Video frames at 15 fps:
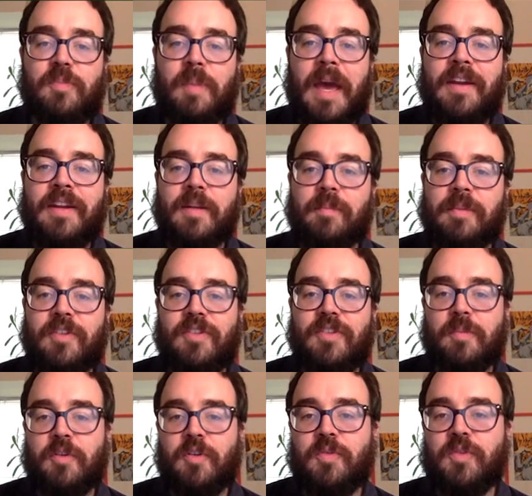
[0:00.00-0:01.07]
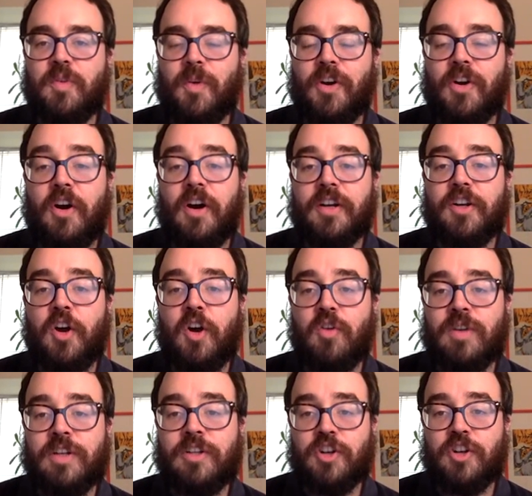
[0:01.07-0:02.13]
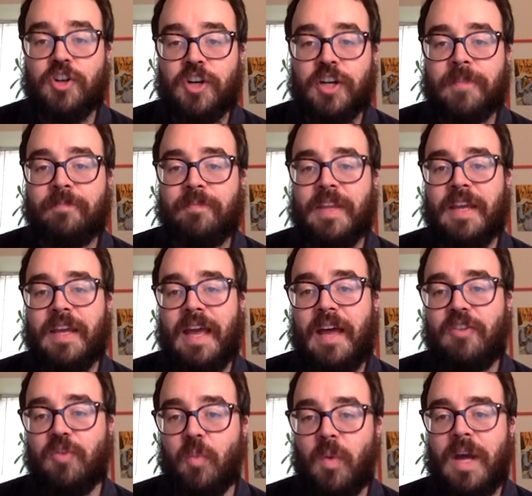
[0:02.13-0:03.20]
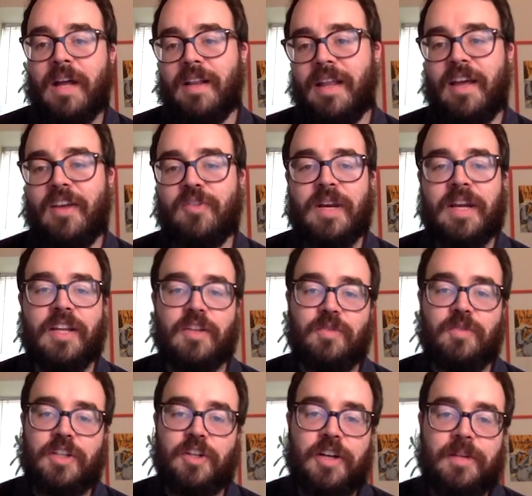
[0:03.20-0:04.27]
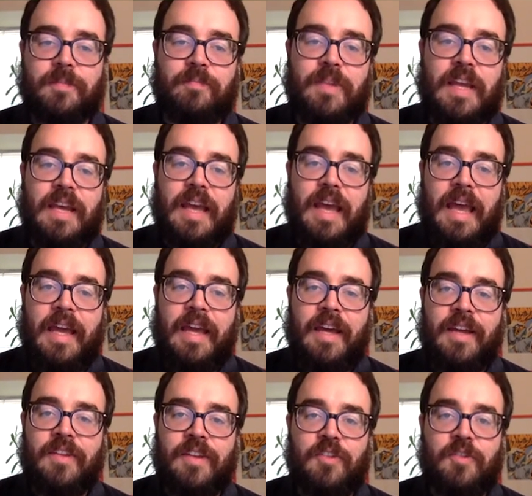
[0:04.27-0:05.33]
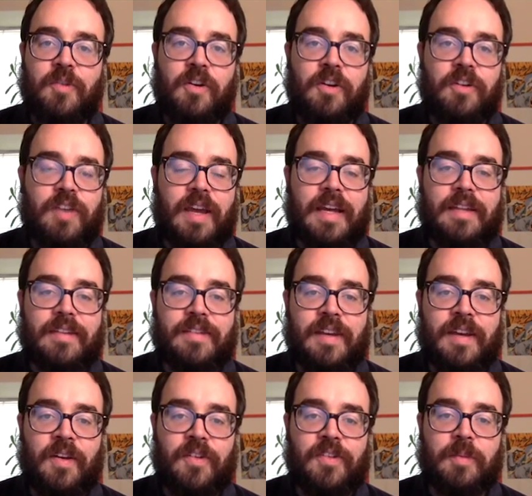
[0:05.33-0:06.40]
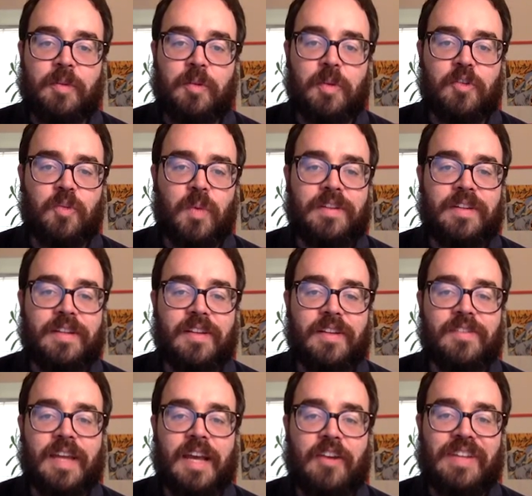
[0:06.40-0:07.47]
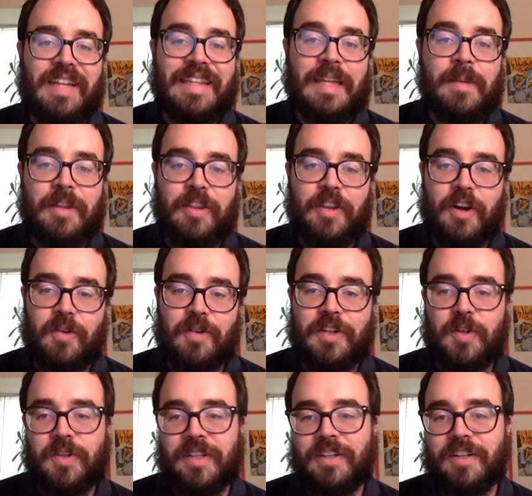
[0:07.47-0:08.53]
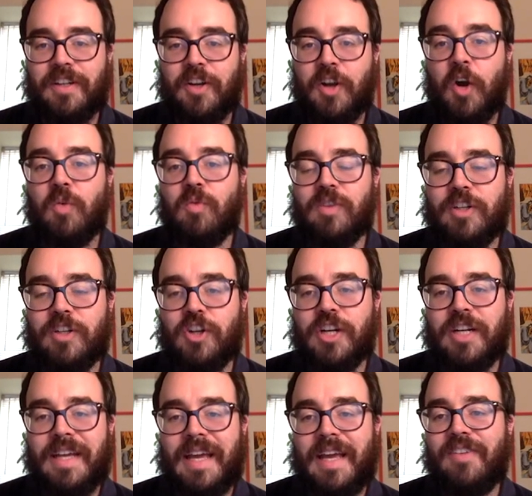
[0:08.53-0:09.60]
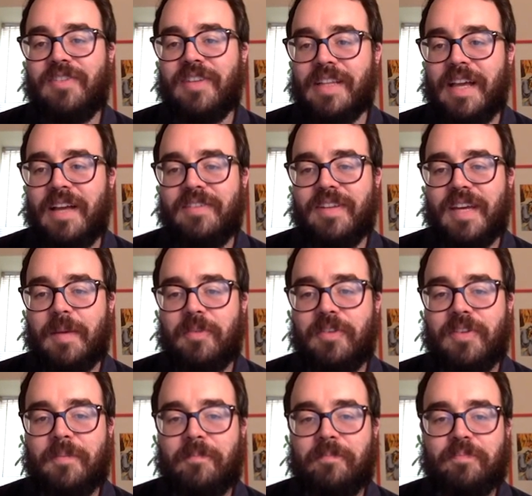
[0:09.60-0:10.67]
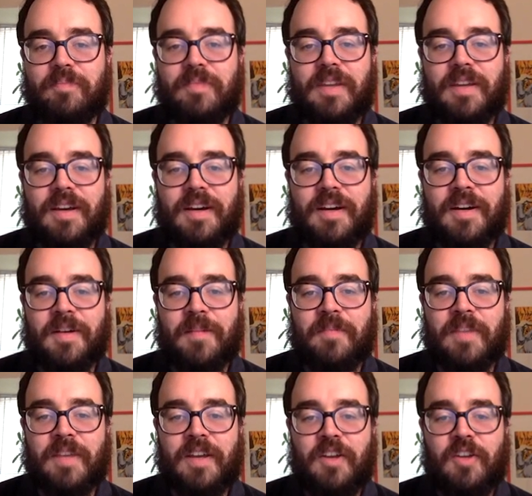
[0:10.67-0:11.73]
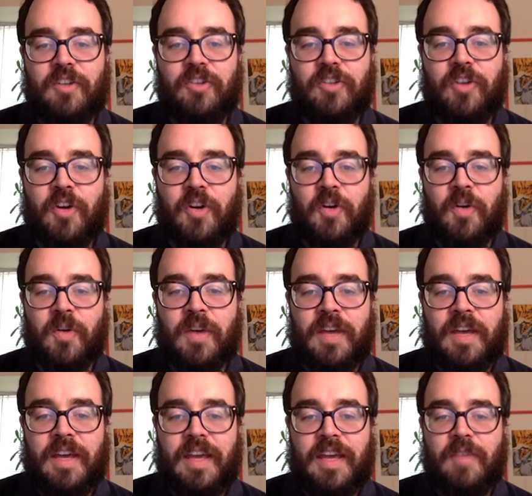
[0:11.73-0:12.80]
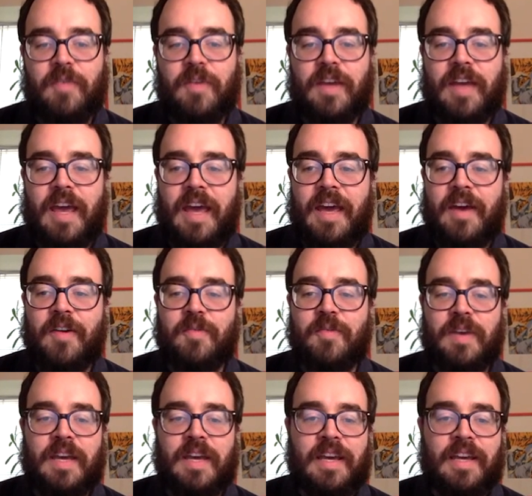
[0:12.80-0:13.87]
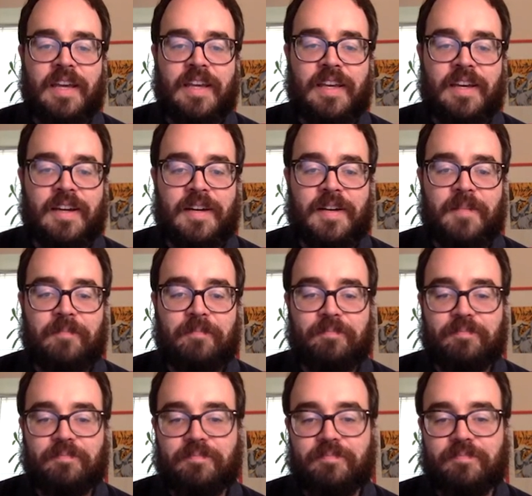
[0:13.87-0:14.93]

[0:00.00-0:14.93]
expanded implicit move to work on co-return as well as regular return. And as far as I can tell, C++20 doesn't actually limit the co-return co-return case to class types. Um, so if I have a um,